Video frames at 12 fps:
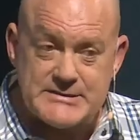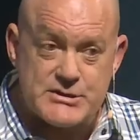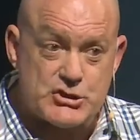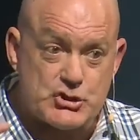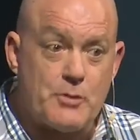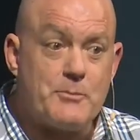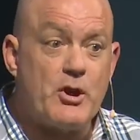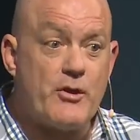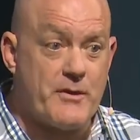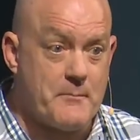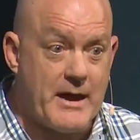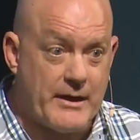is the
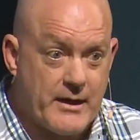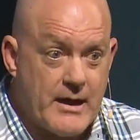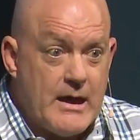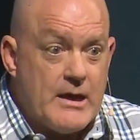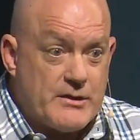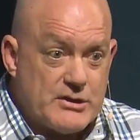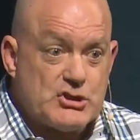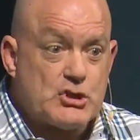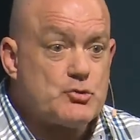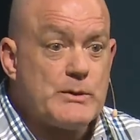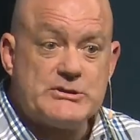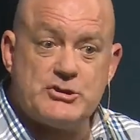Sermon on the Mount.
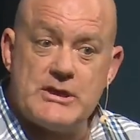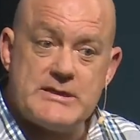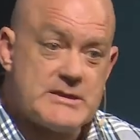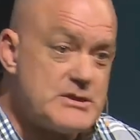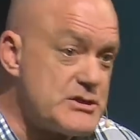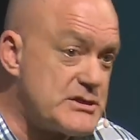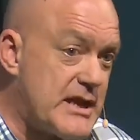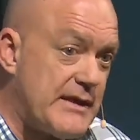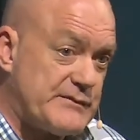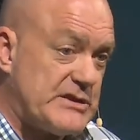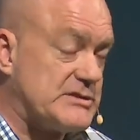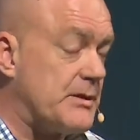This is where Jesus just
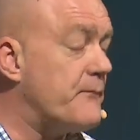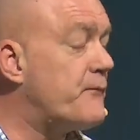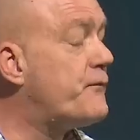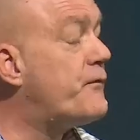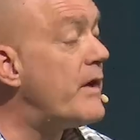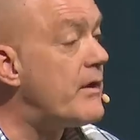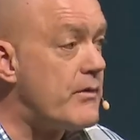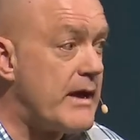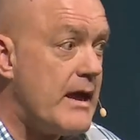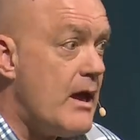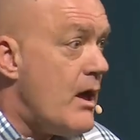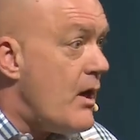gives us some
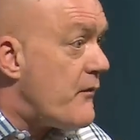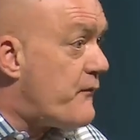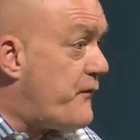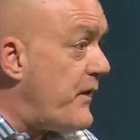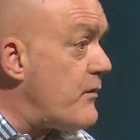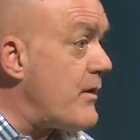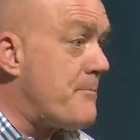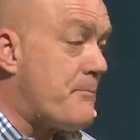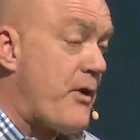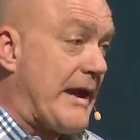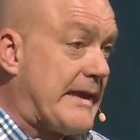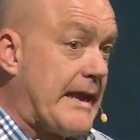very, very
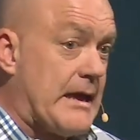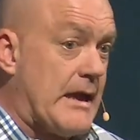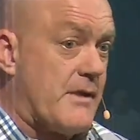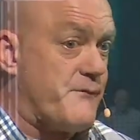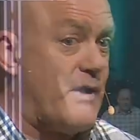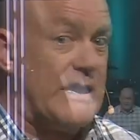practical